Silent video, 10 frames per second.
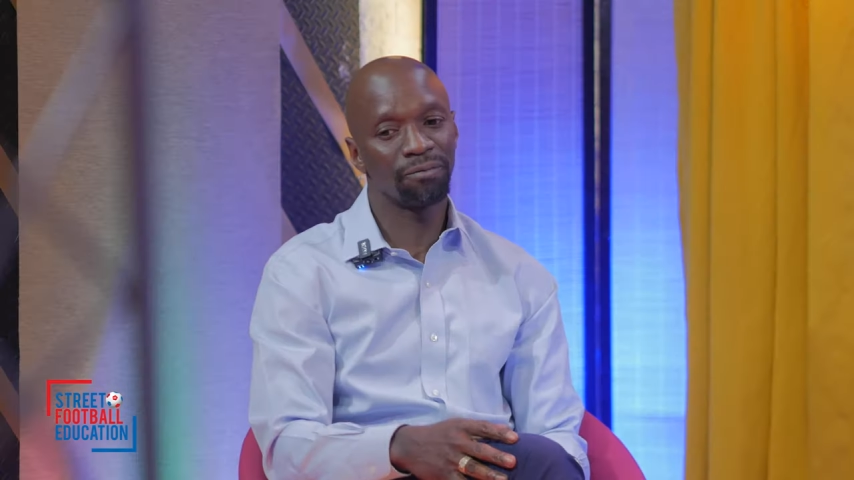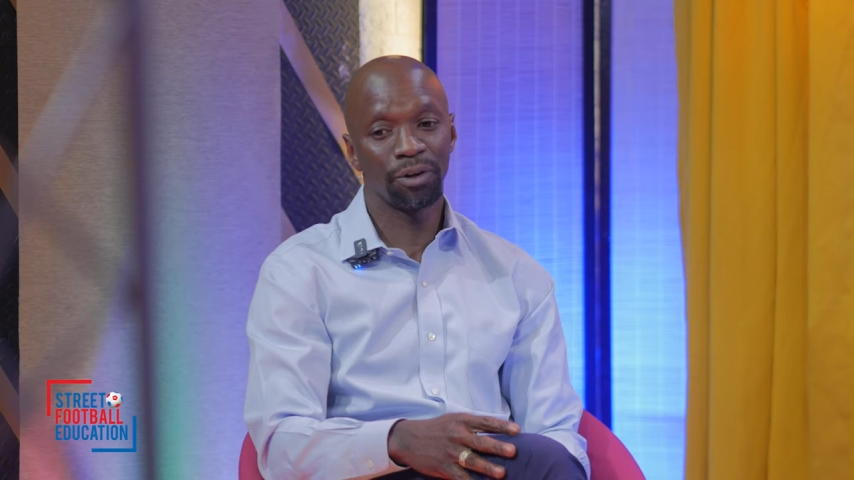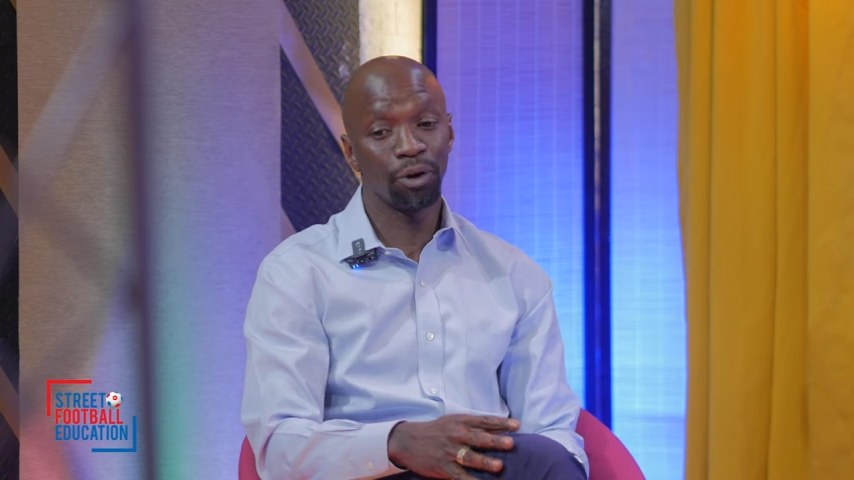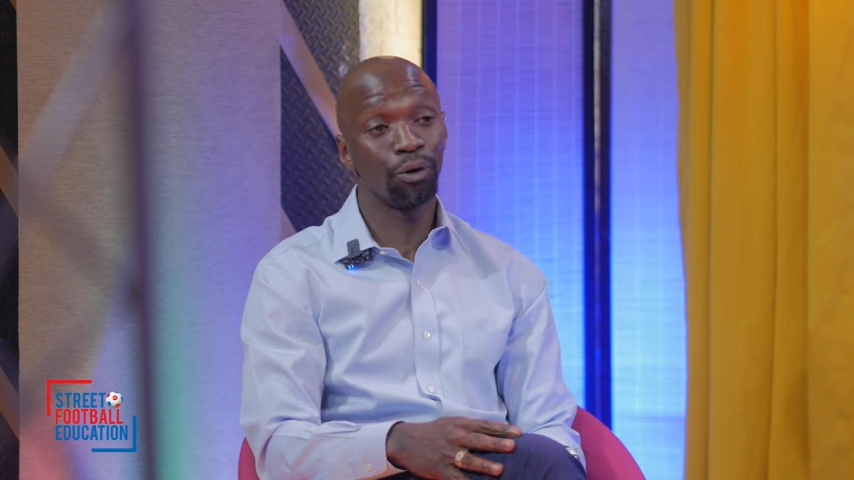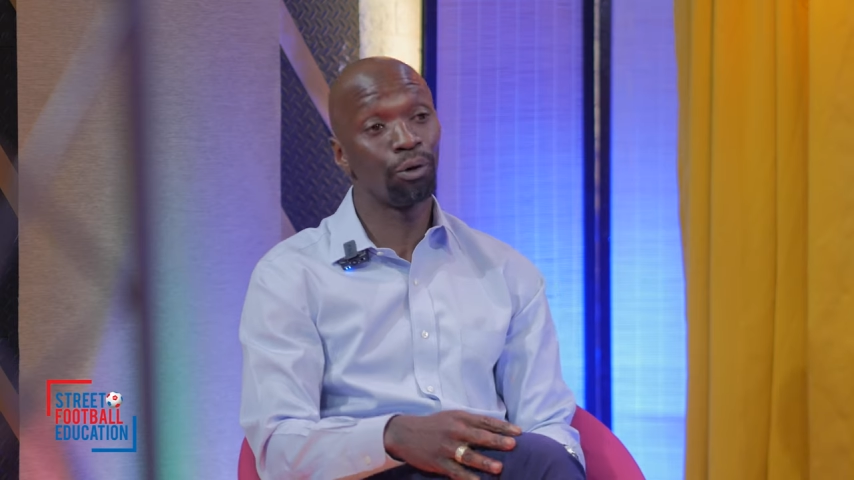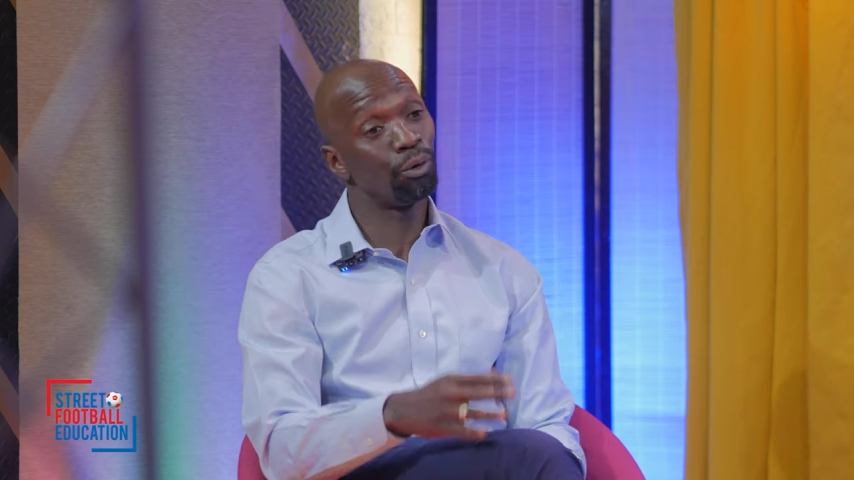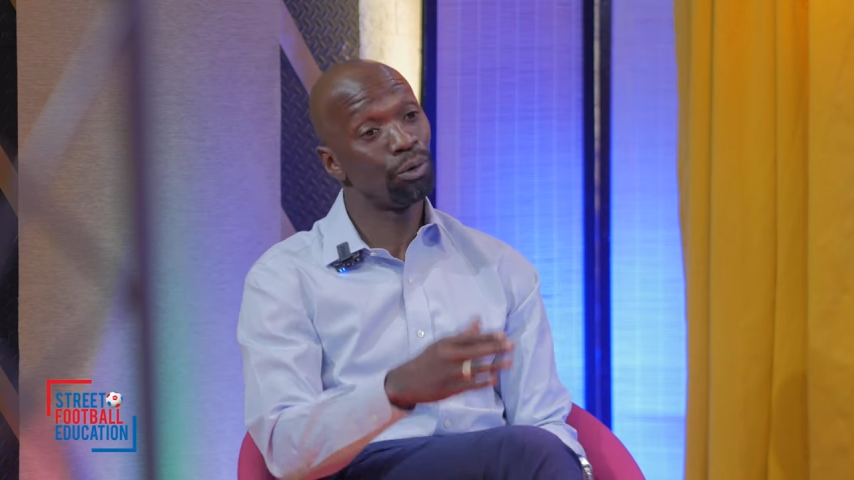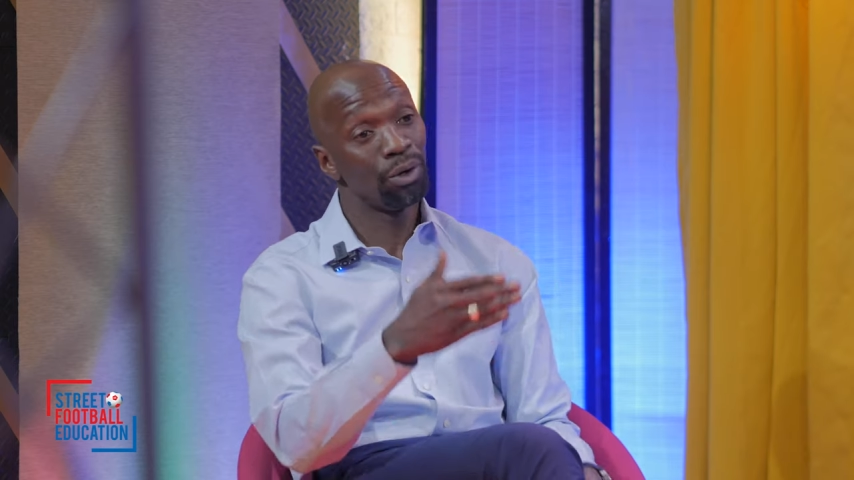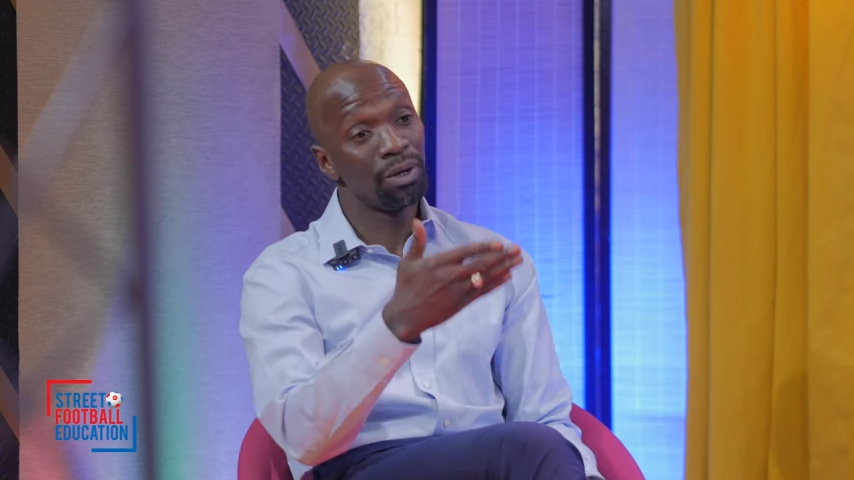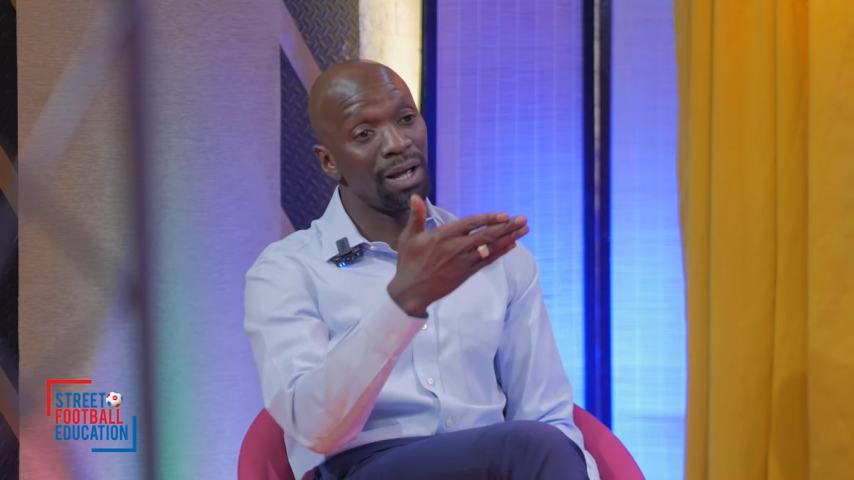I said, no,
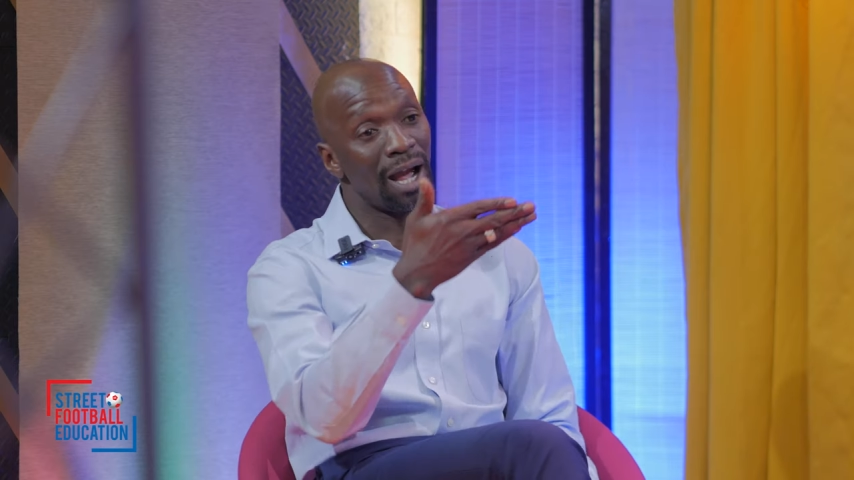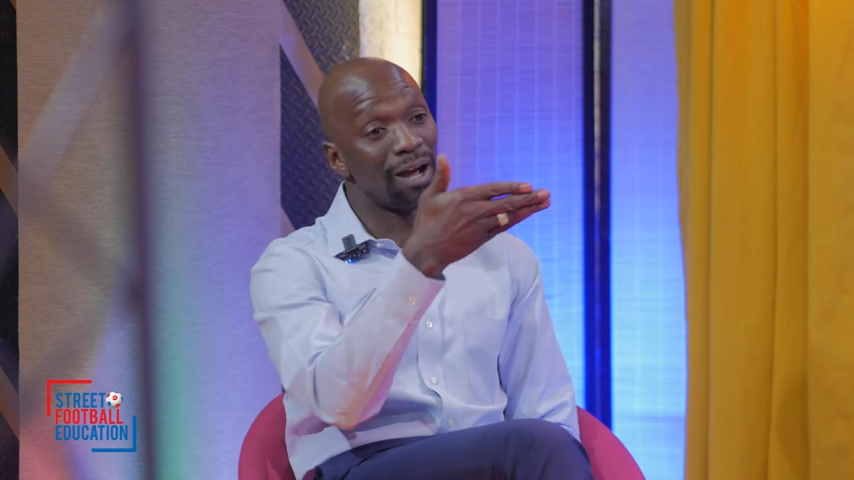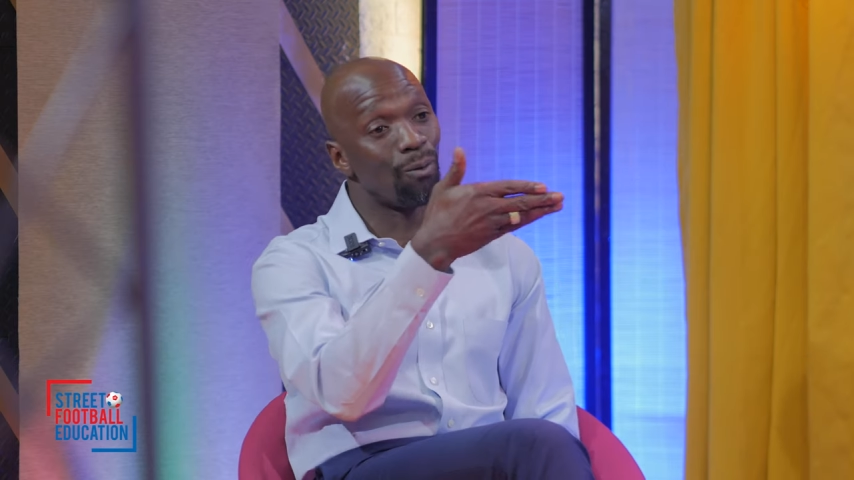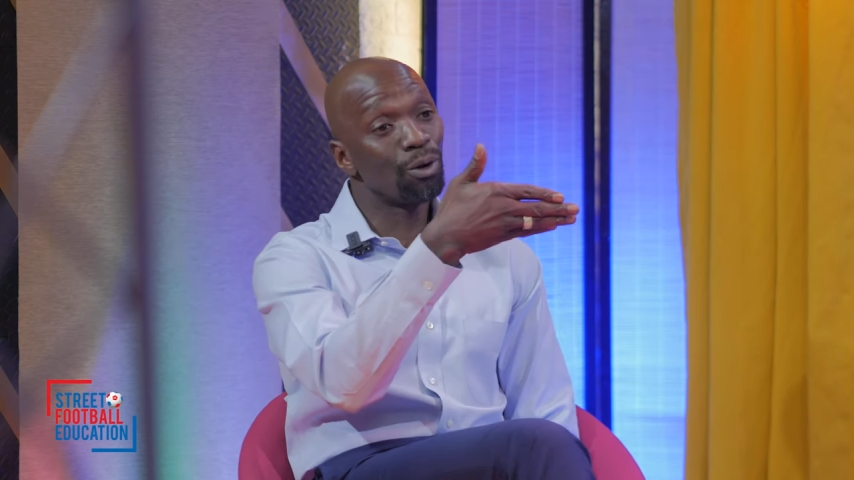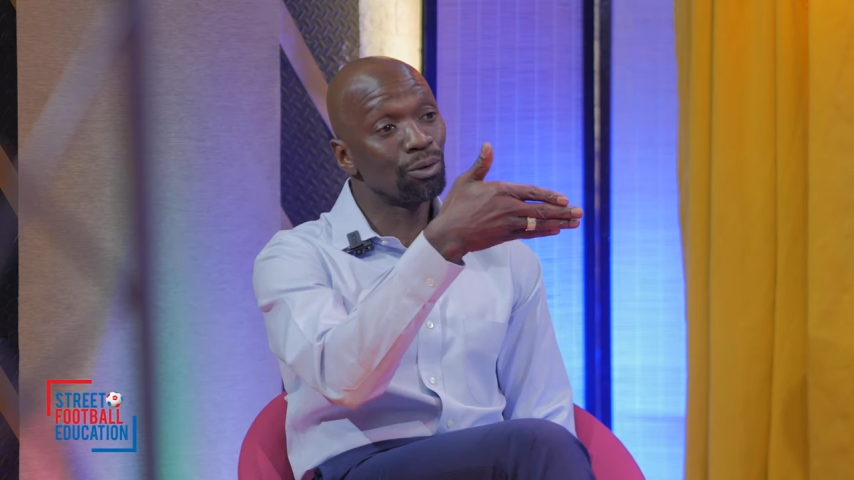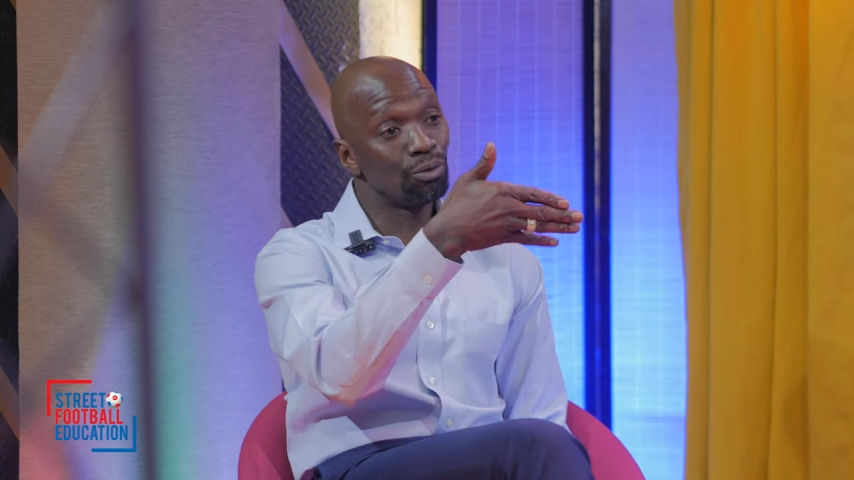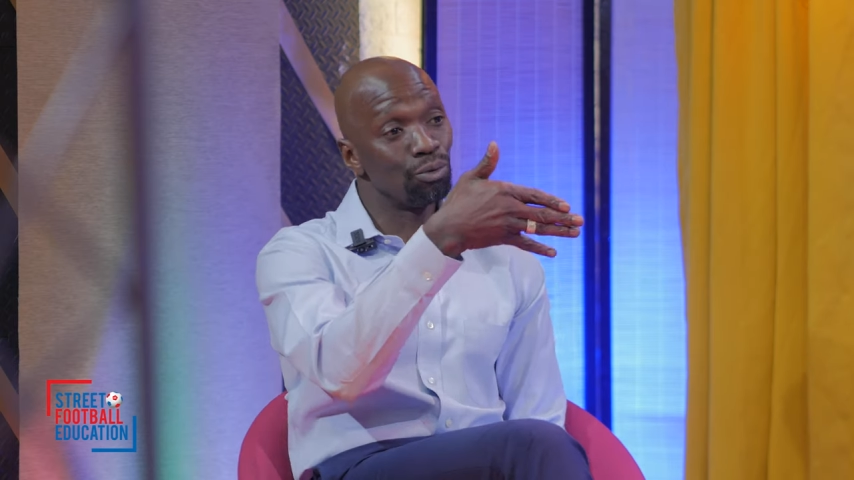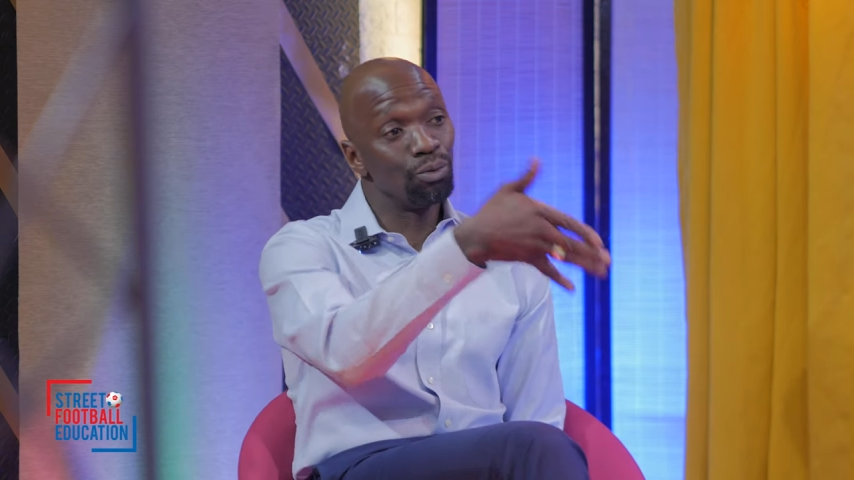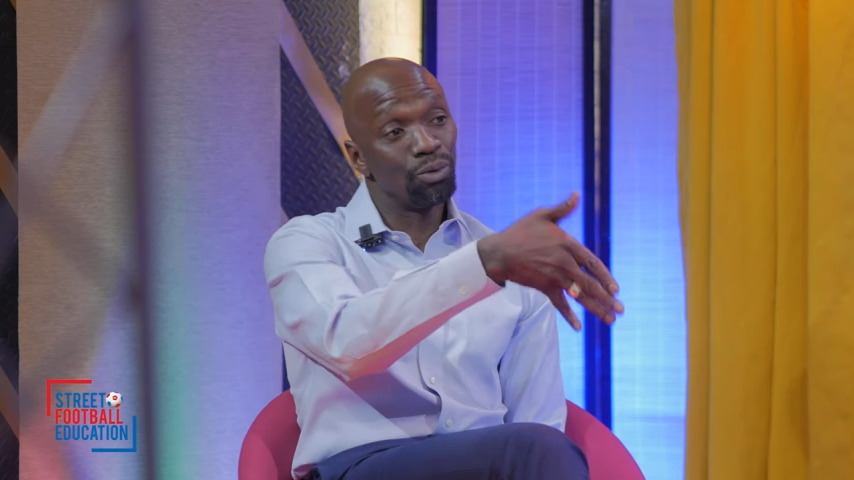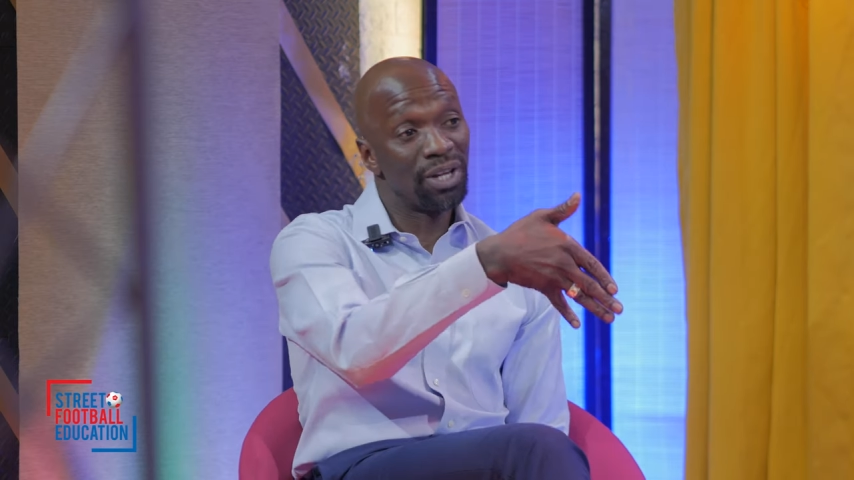I want
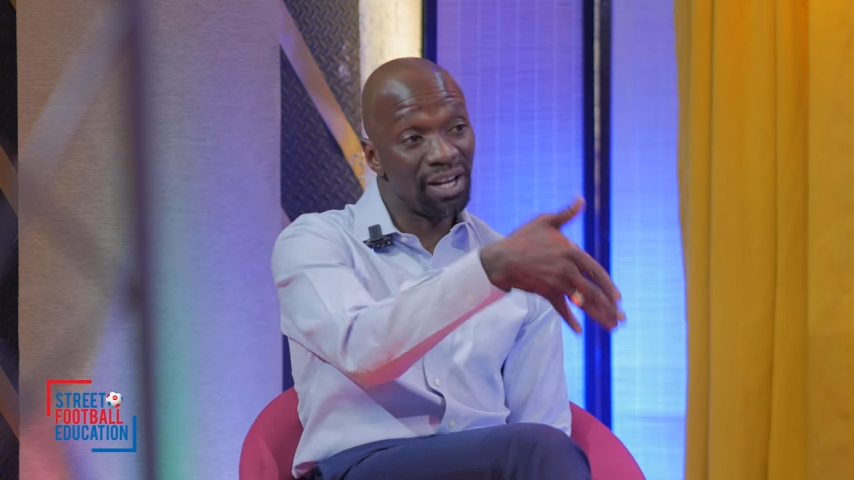you